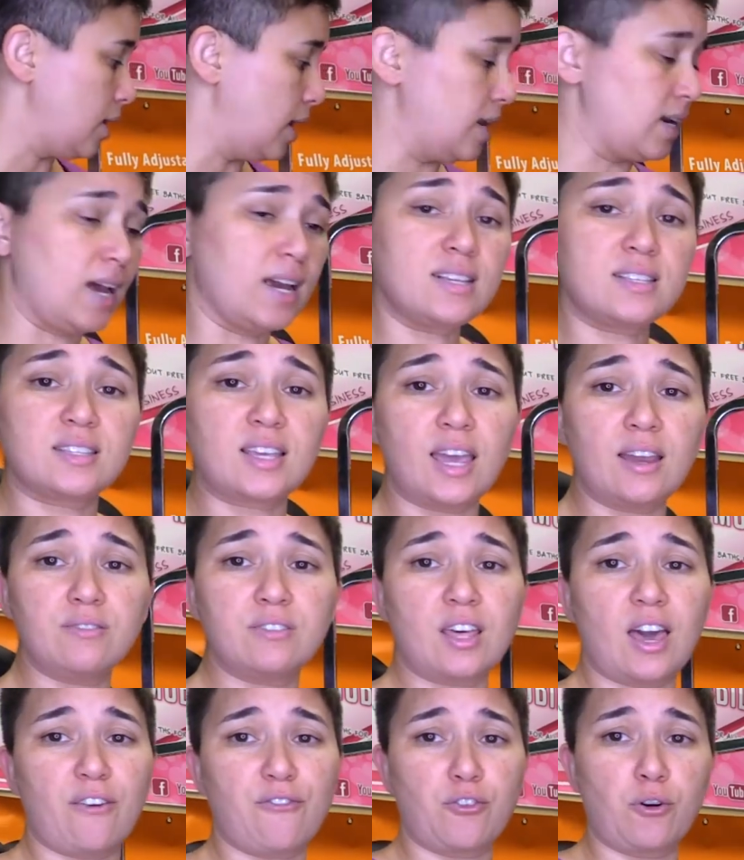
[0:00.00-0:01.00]
and I
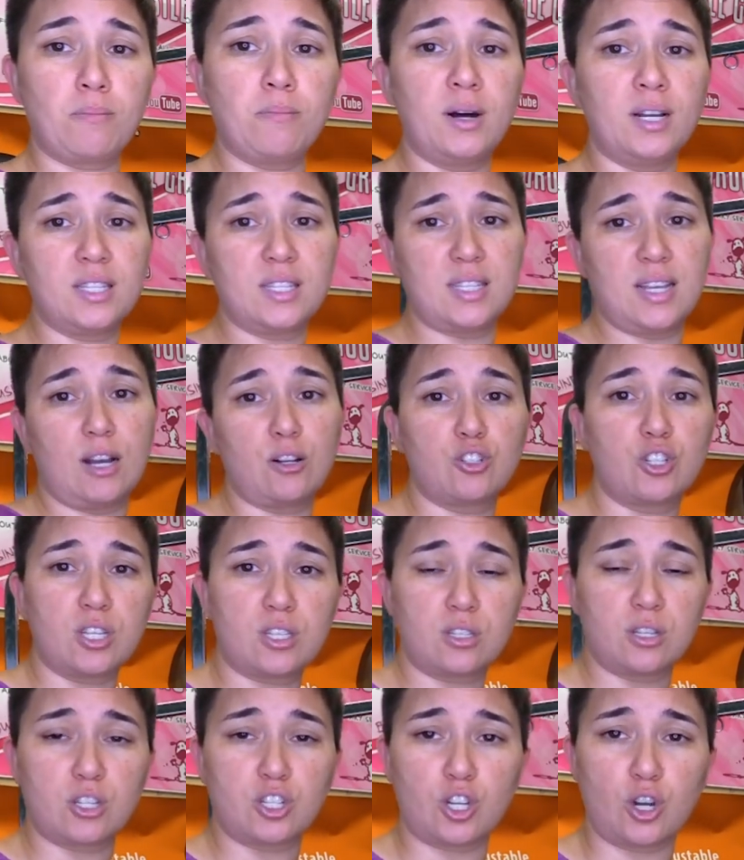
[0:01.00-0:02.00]
saved that for months now
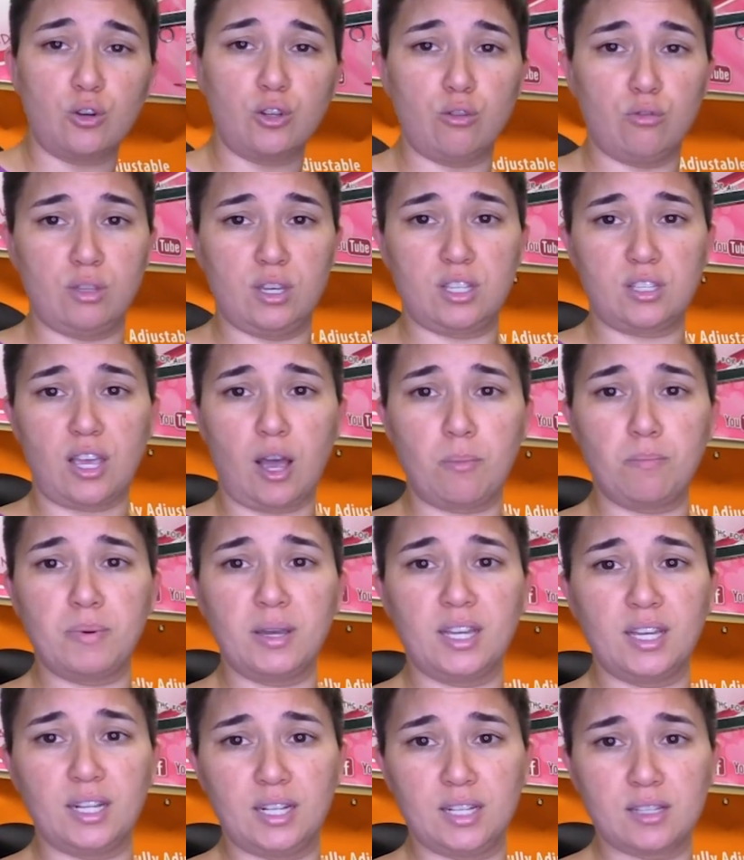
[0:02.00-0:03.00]
just to show you this, how
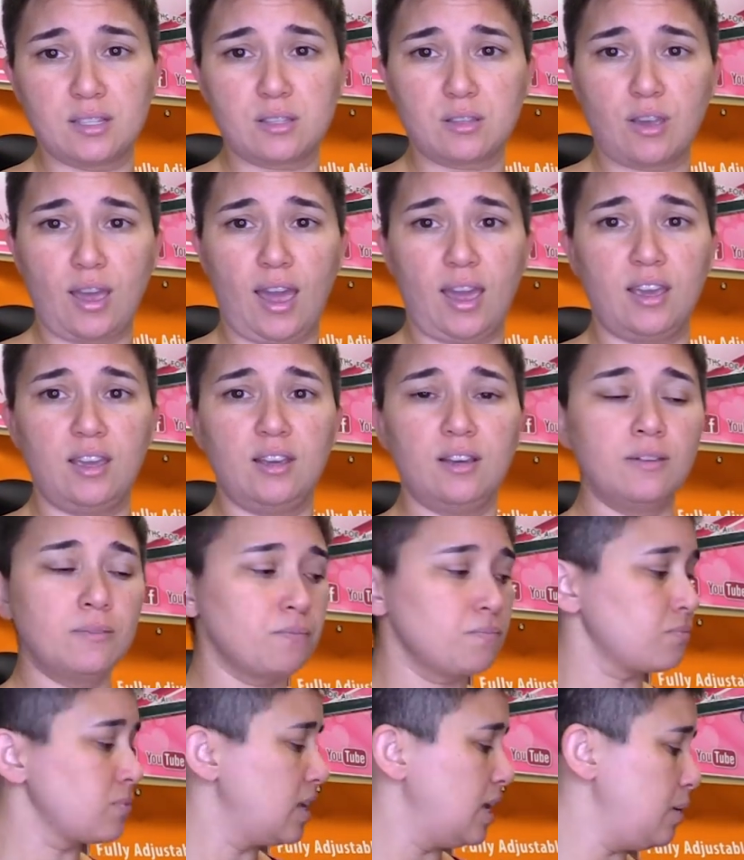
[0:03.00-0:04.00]
big it is, okay?
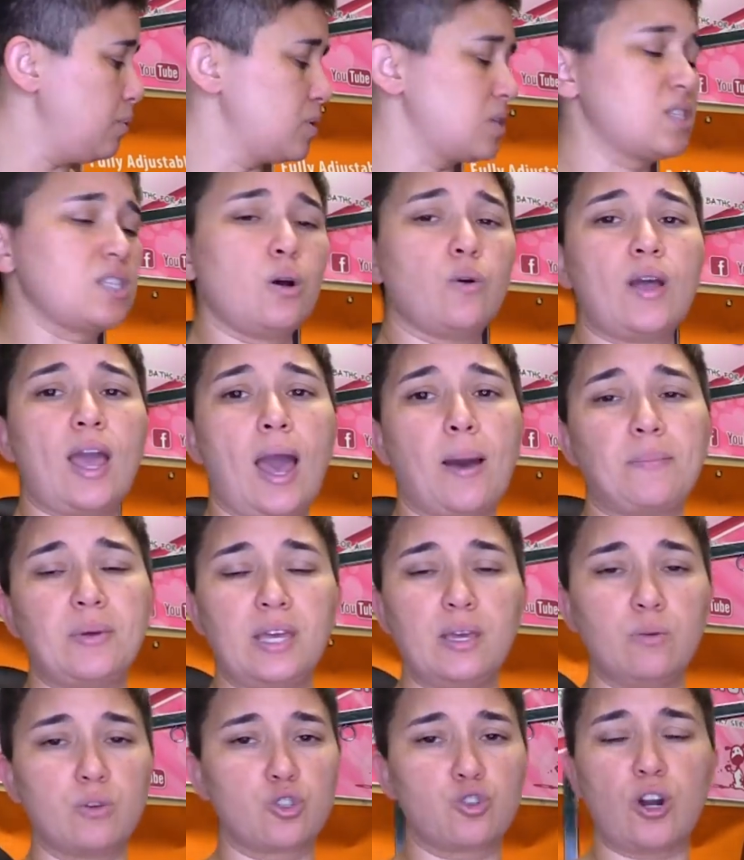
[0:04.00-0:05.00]
He was so happy.
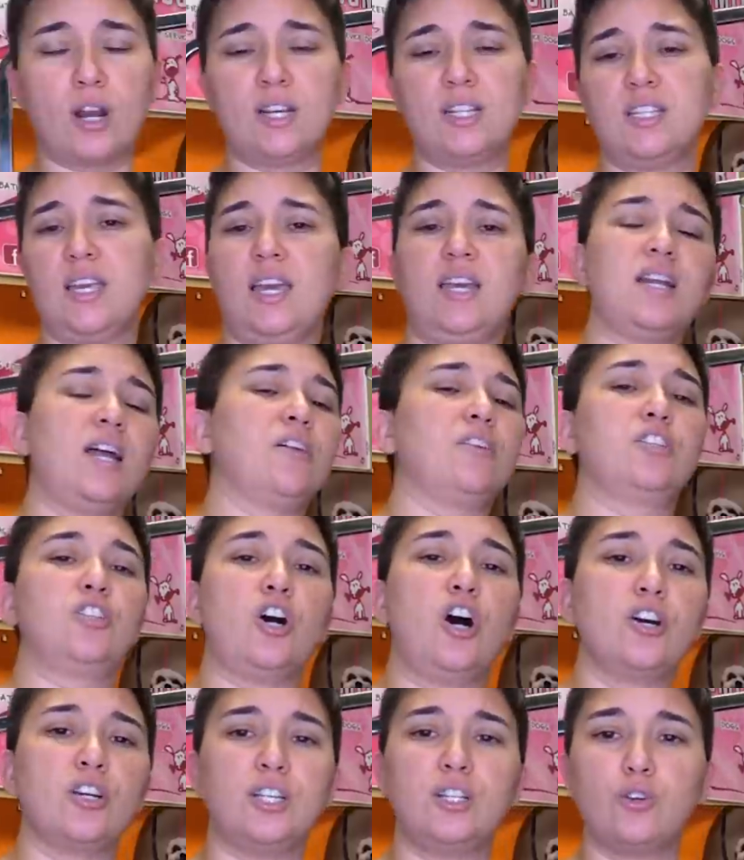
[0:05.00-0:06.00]
He was trying to take it out of the
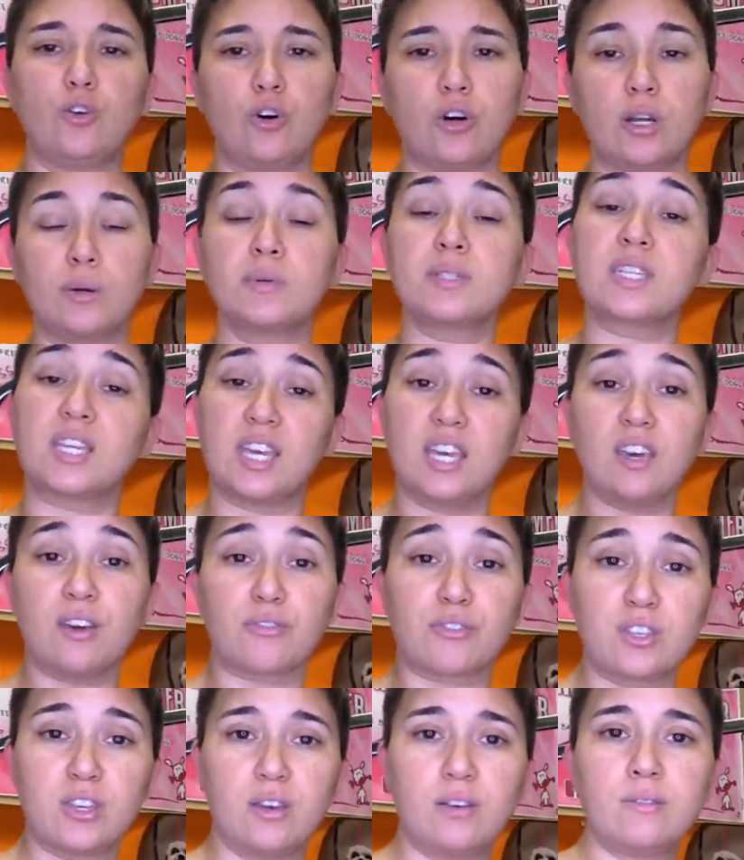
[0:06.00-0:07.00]
doggy door. It was a
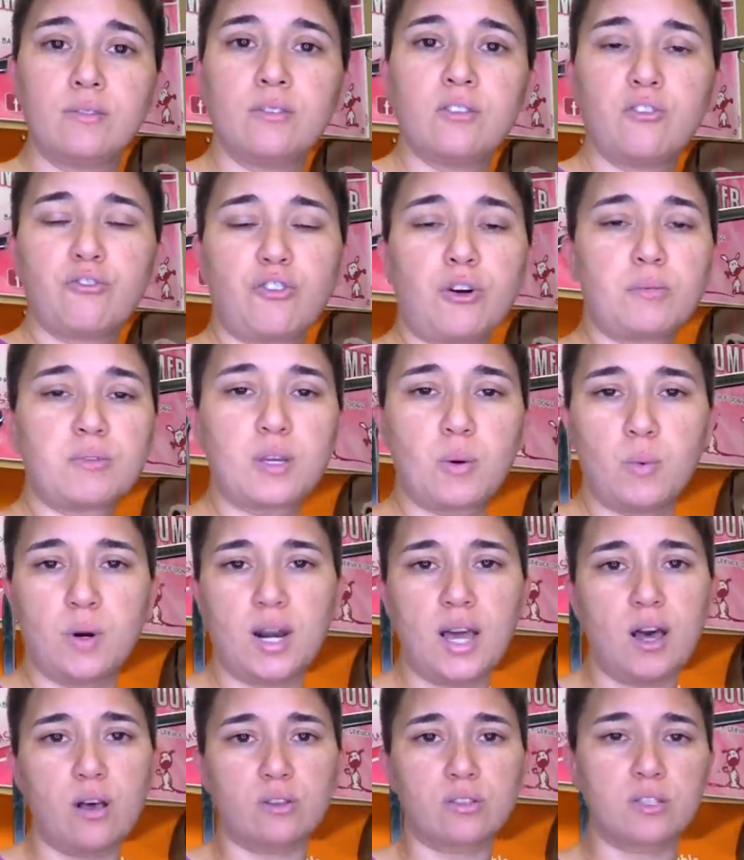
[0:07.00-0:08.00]
gift from
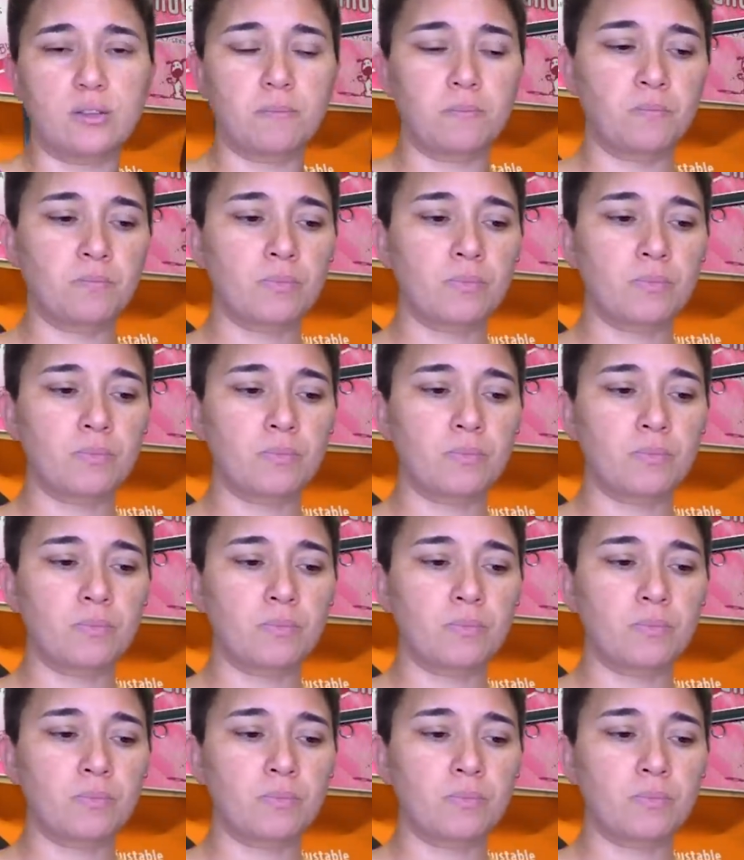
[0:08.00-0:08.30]
someone else.